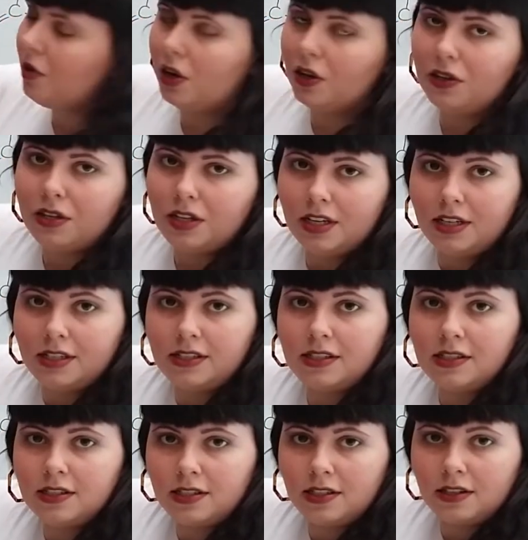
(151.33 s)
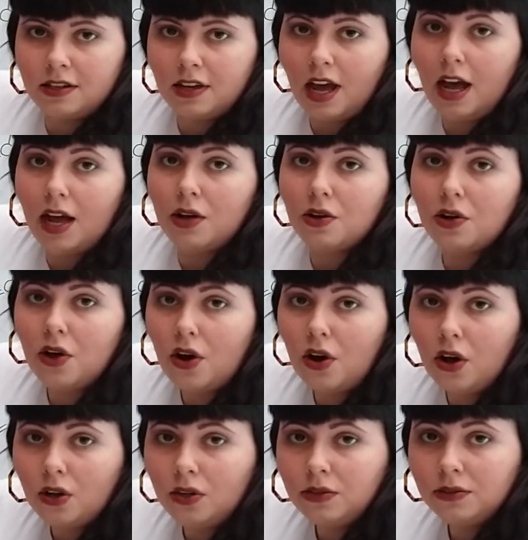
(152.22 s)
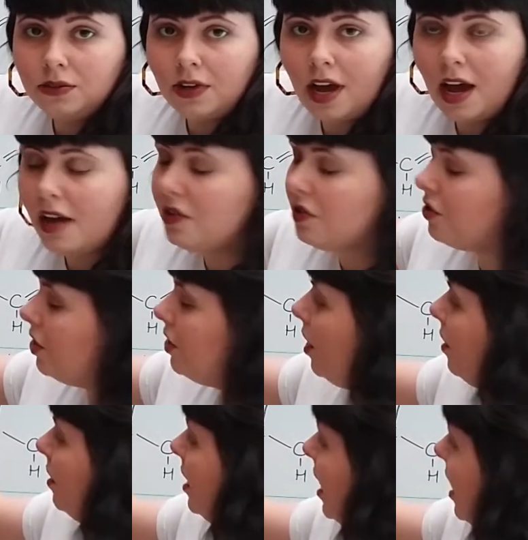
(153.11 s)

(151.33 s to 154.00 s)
got this alcohol hydrogen on